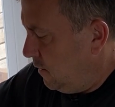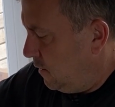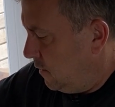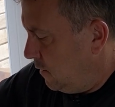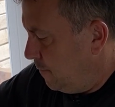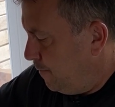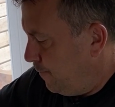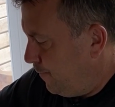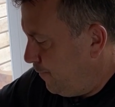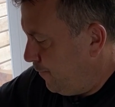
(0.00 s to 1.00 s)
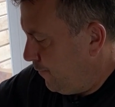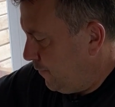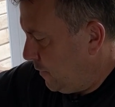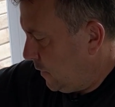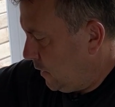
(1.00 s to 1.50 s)
Yeah,
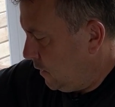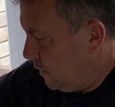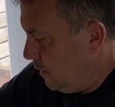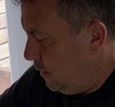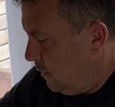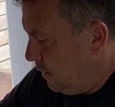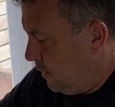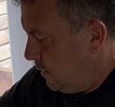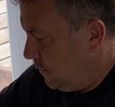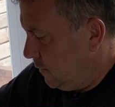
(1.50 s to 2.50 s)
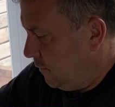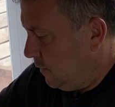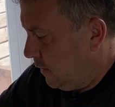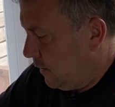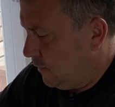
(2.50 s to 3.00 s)
it's doing it again.